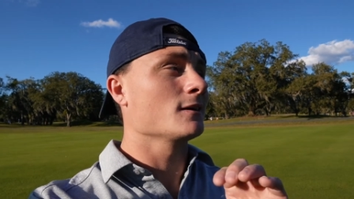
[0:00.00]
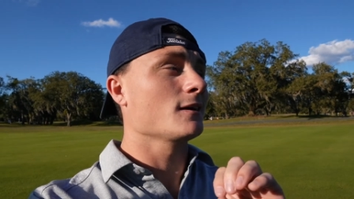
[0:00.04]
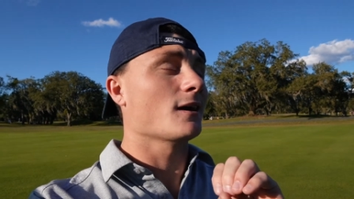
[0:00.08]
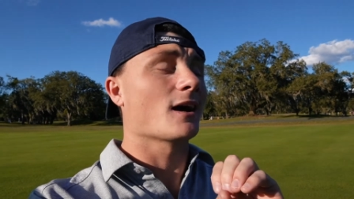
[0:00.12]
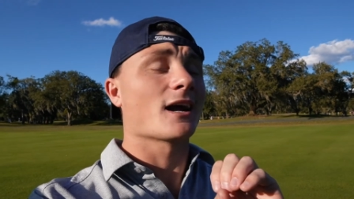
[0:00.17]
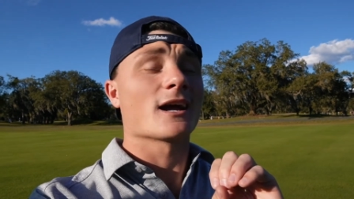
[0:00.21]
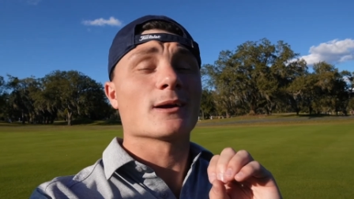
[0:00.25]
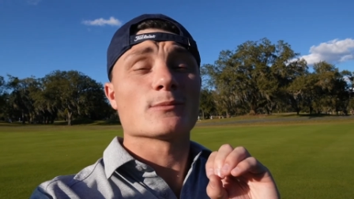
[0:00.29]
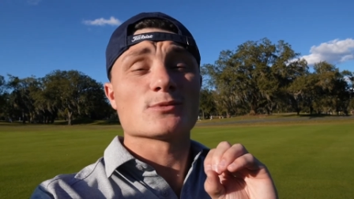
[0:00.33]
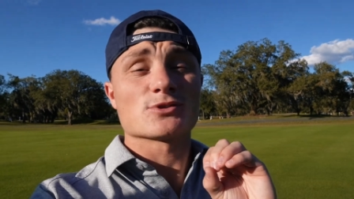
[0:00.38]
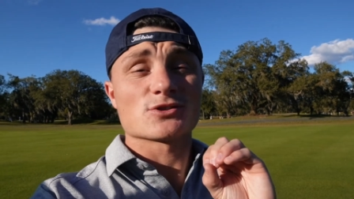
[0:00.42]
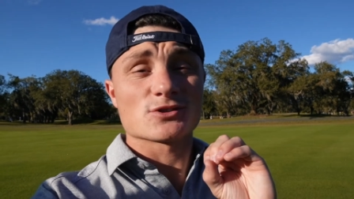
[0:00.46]
I
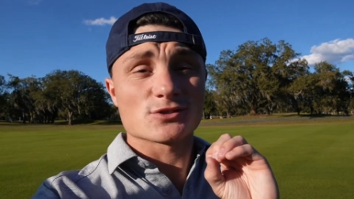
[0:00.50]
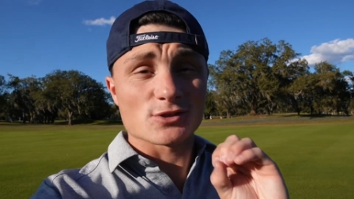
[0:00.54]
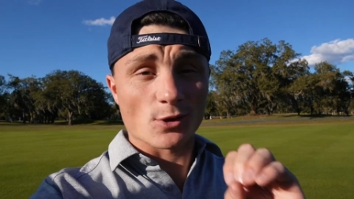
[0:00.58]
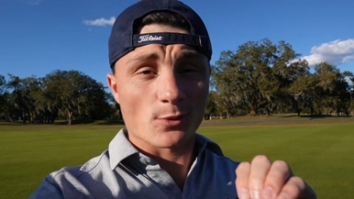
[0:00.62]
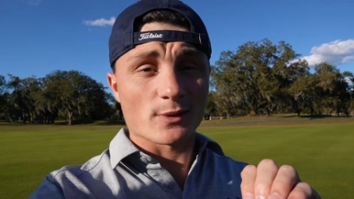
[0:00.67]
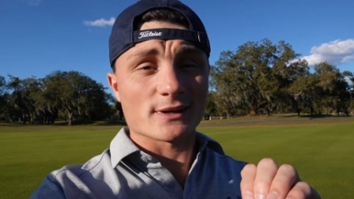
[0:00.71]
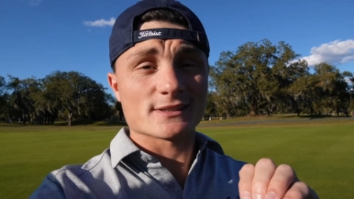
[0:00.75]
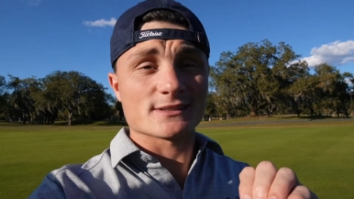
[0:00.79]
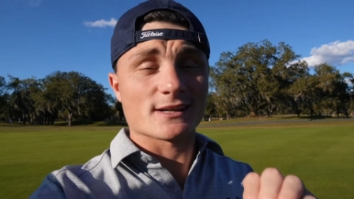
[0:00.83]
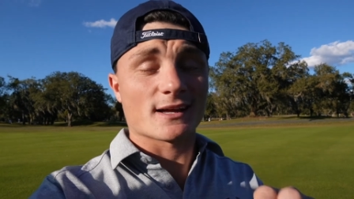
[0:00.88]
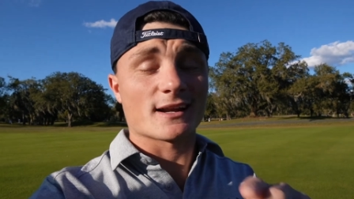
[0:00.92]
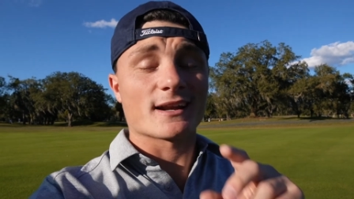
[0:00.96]
am so
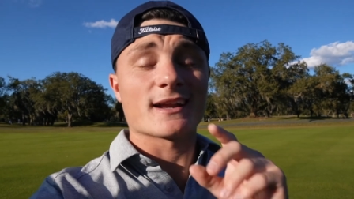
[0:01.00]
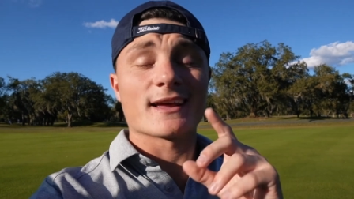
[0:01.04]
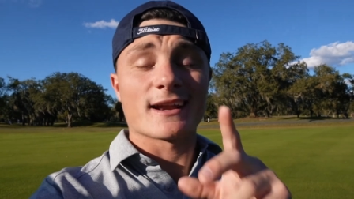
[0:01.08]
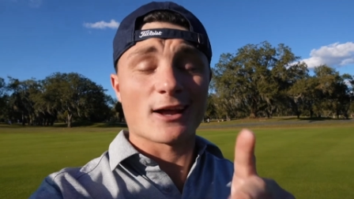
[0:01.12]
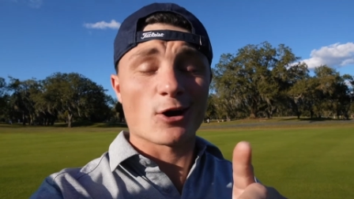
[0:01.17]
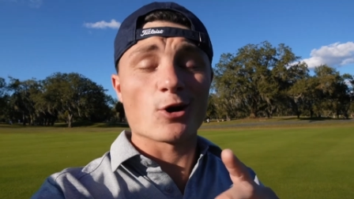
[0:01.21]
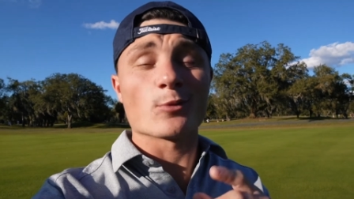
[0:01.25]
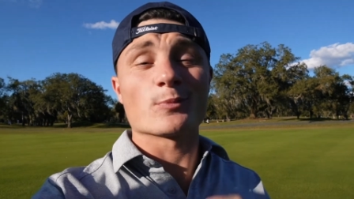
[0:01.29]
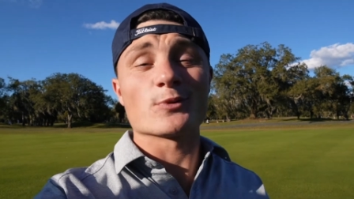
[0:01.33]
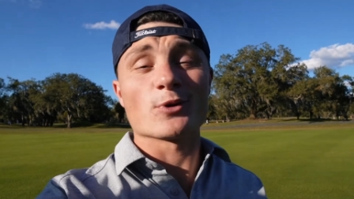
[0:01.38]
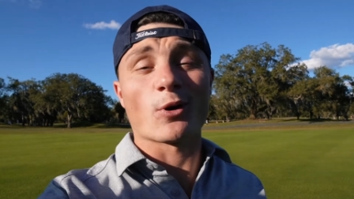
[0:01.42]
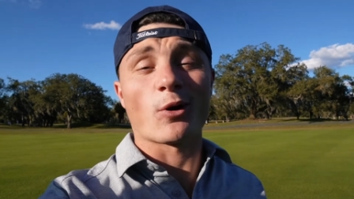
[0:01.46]
excited and I
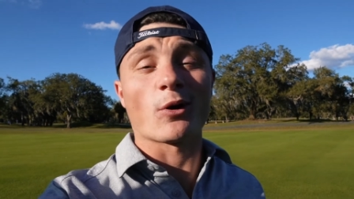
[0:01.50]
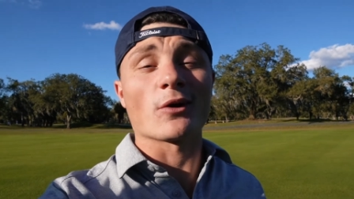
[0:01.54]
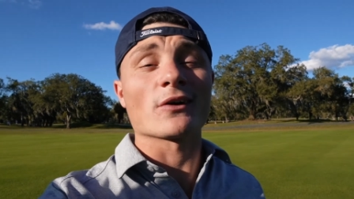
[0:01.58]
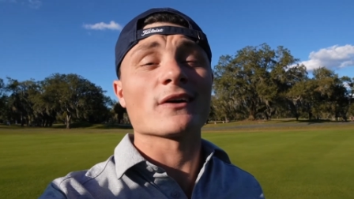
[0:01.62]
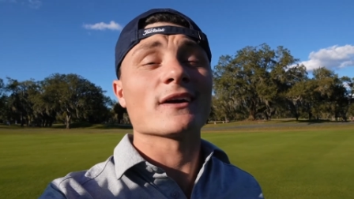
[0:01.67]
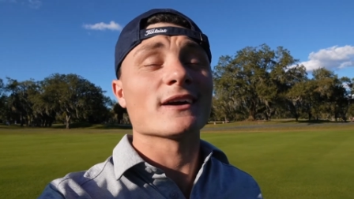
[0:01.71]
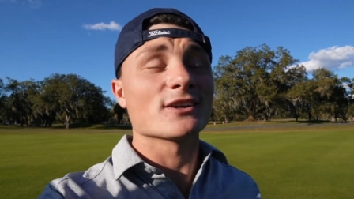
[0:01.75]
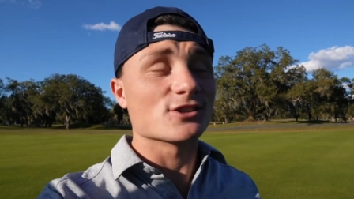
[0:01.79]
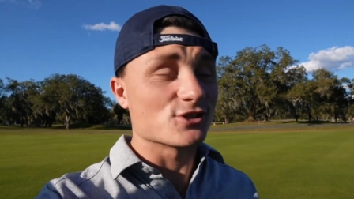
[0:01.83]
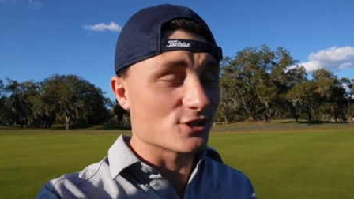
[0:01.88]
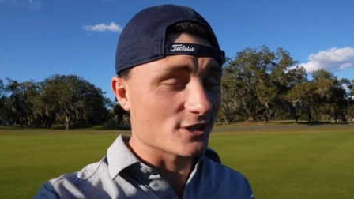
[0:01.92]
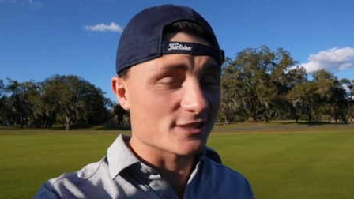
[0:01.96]
hope you are
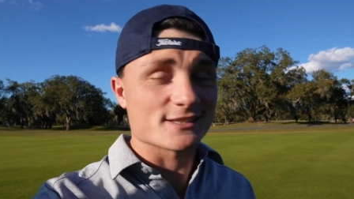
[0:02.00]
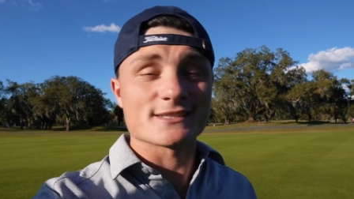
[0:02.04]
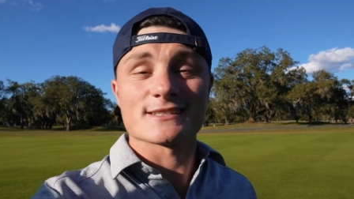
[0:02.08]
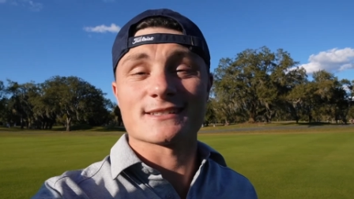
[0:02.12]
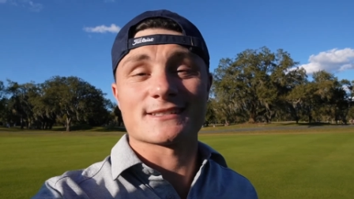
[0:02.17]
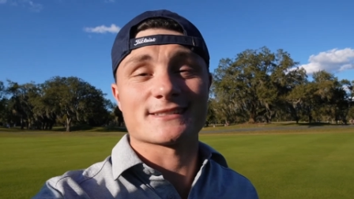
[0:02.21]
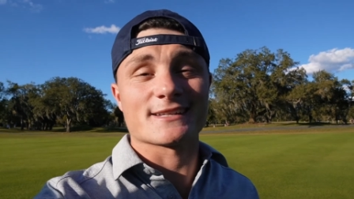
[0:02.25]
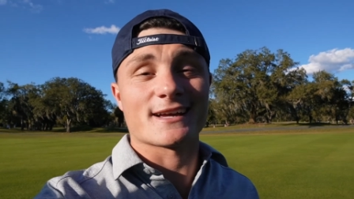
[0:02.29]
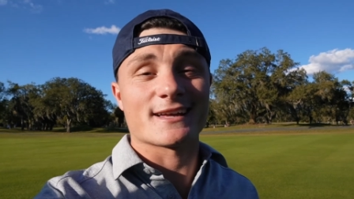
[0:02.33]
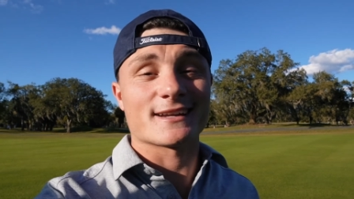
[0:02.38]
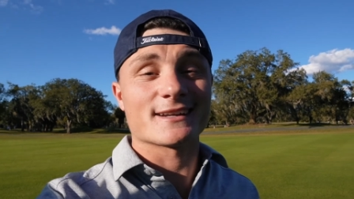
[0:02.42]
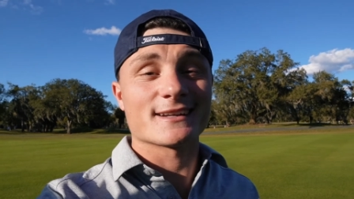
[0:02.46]
just as
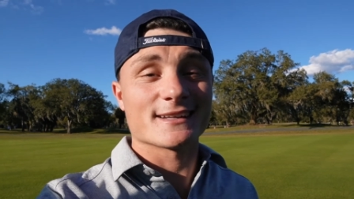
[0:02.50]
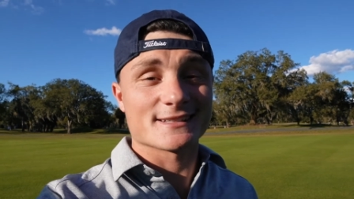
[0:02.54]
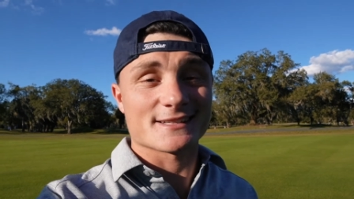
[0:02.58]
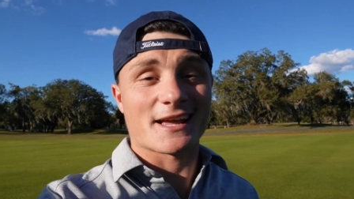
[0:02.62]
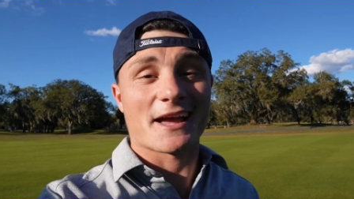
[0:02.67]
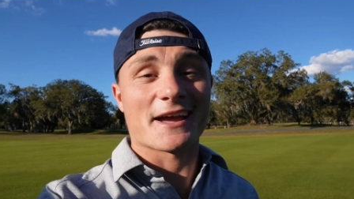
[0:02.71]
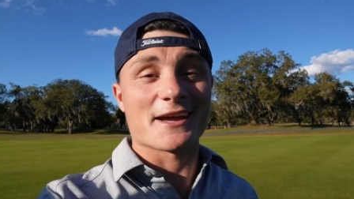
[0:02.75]
excited as I